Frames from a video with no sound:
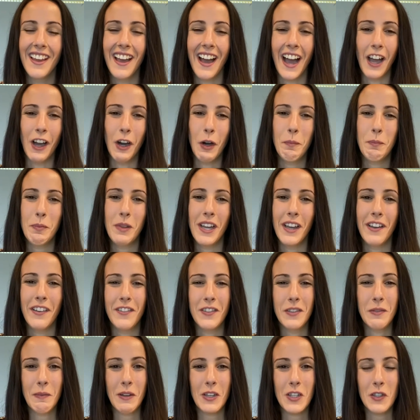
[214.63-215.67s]
I hope you had
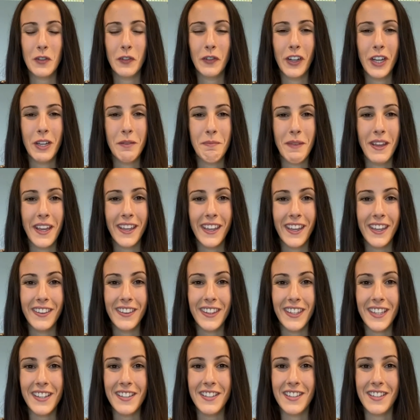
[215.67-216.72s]
as much fun making
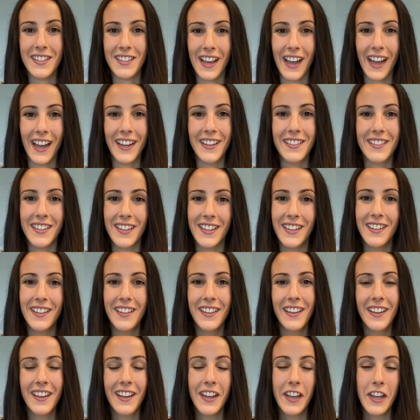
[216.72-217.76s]
these as I did.
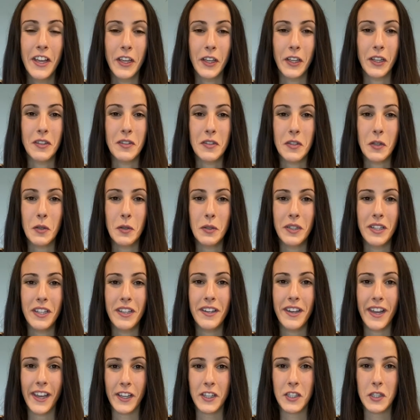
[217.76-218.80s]
You can tune in
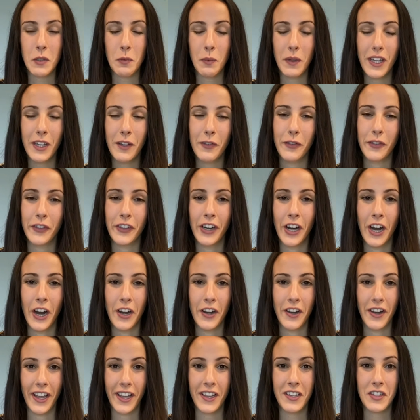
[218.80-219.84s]
next week for our
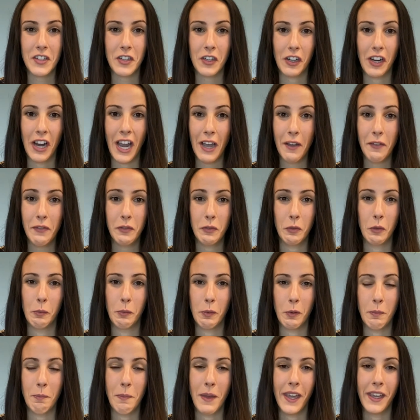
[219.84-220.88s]
next craft. We'll
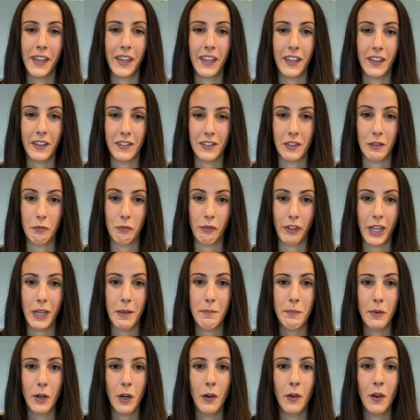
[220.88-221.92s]
be making some
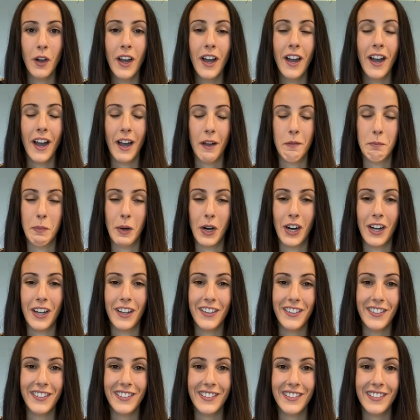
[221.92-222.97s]
rainbow
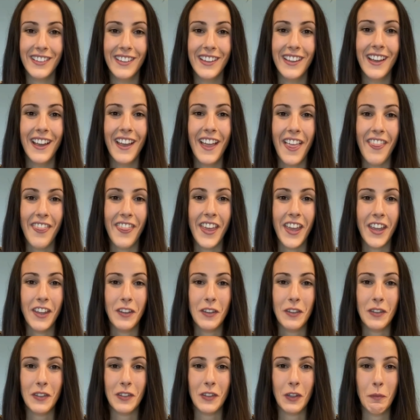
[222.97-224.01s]
balls. Thank
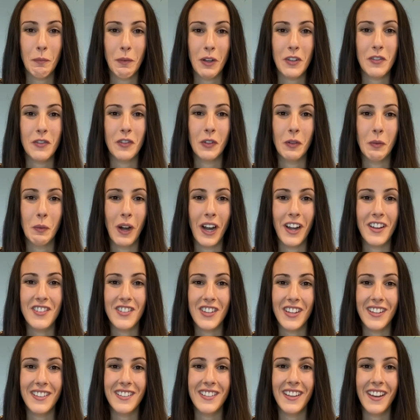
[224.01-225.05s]
you so much for
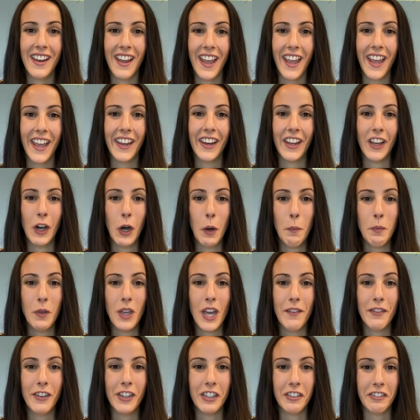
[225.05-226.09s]
watching today, and I hope you
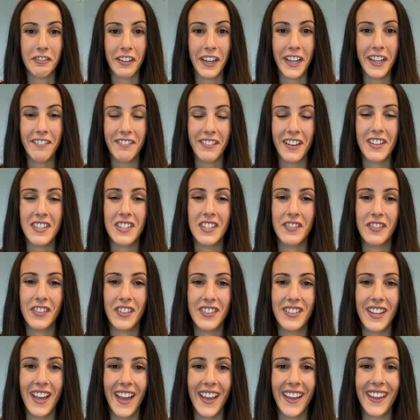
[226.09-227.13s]
have a great rest of your
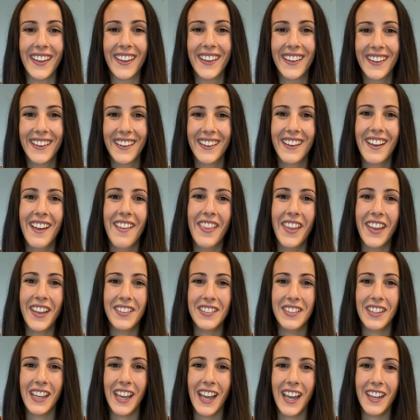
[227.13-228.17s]
day. Thanks
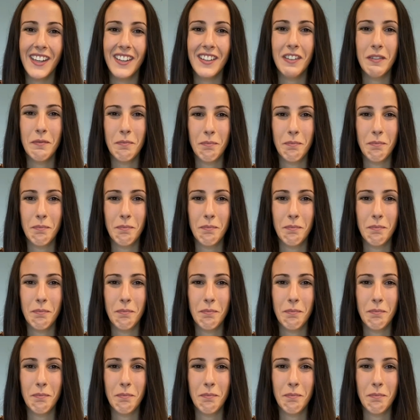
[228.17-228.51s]
again.